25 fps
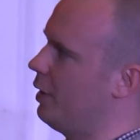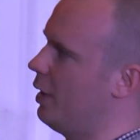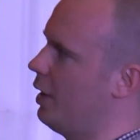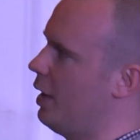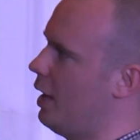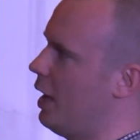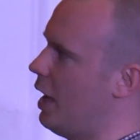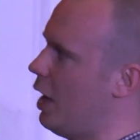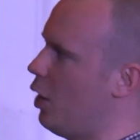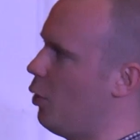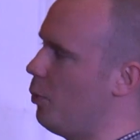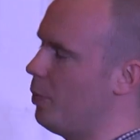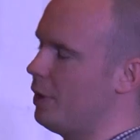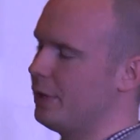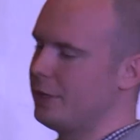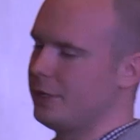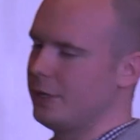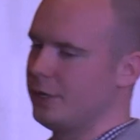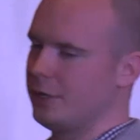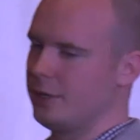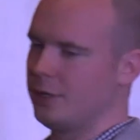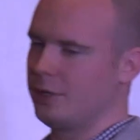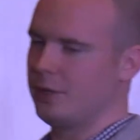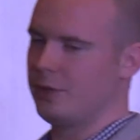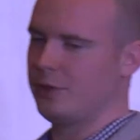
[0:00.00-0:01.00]
how
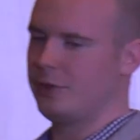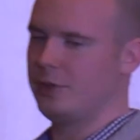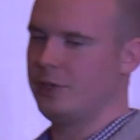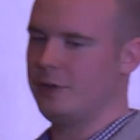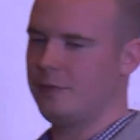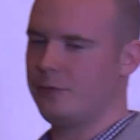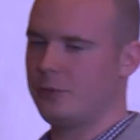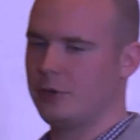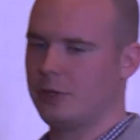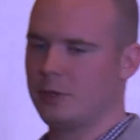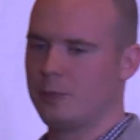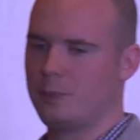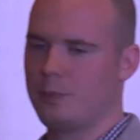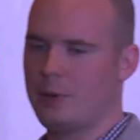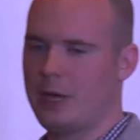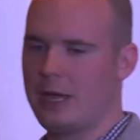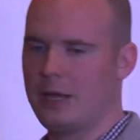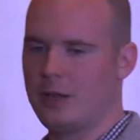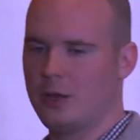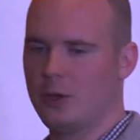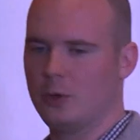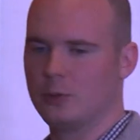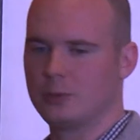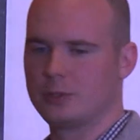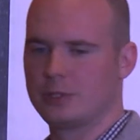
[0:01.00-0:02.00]
many different
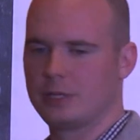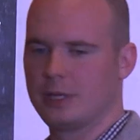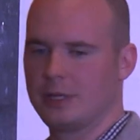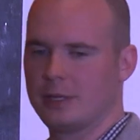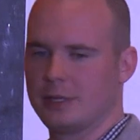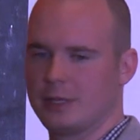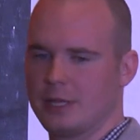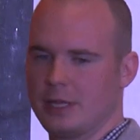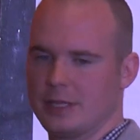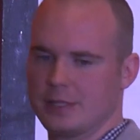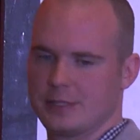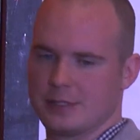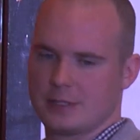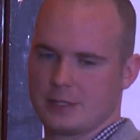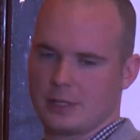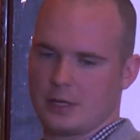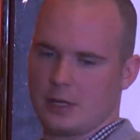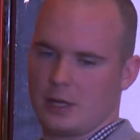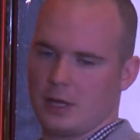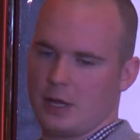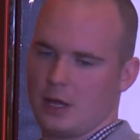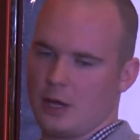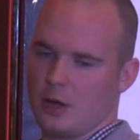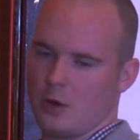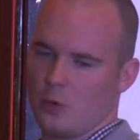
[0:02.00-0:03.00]
payloads can test
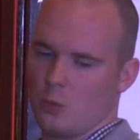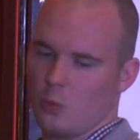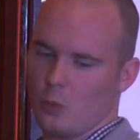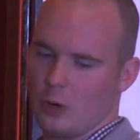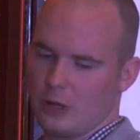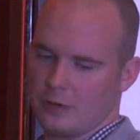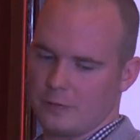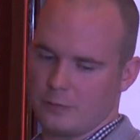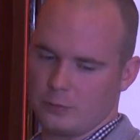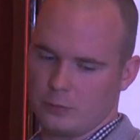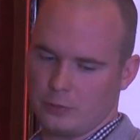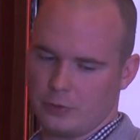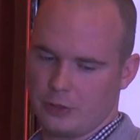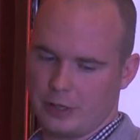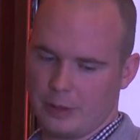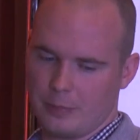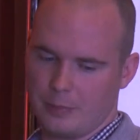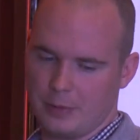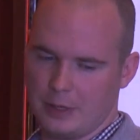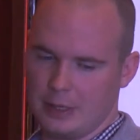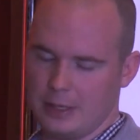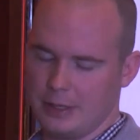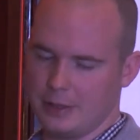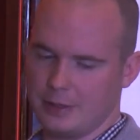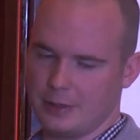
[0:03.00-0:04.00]
one
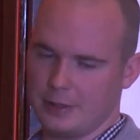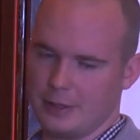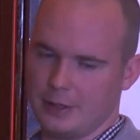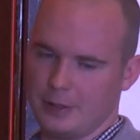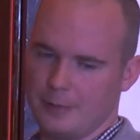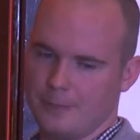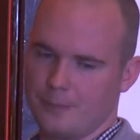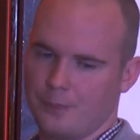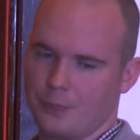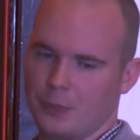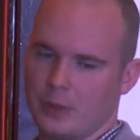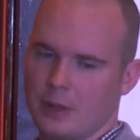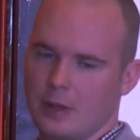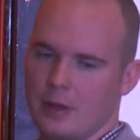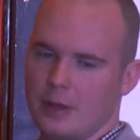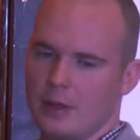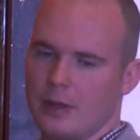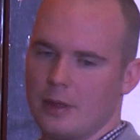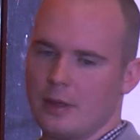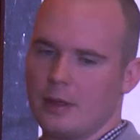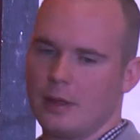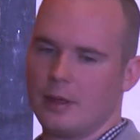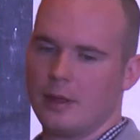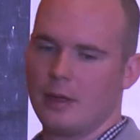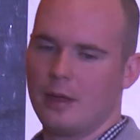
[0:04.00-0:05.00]
vulnerability.
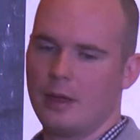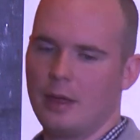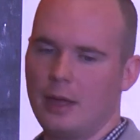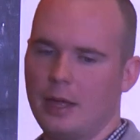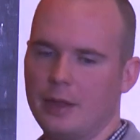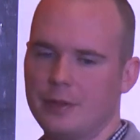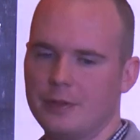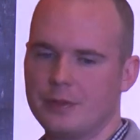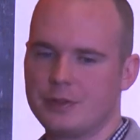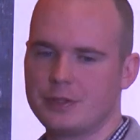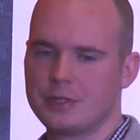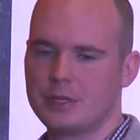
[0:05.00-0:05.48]
And